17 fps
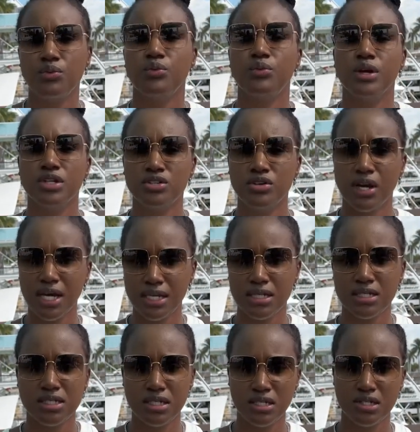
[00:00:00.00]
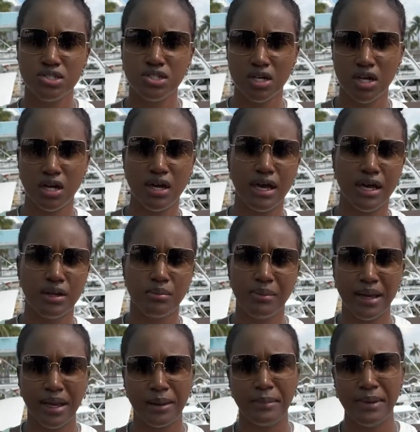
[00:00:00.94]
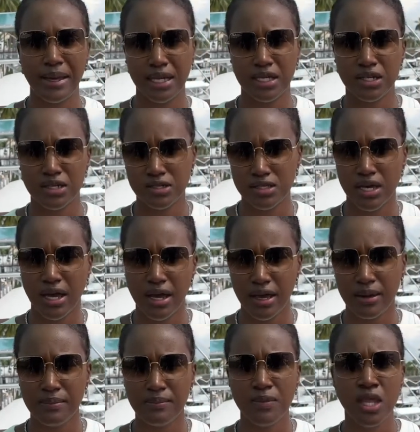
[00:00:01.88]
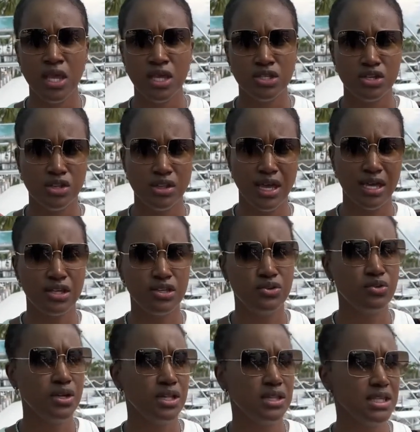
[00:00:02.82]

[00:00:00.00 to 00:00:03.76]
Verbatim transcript: We're trying to teach y'all how to buy back your time so that you could,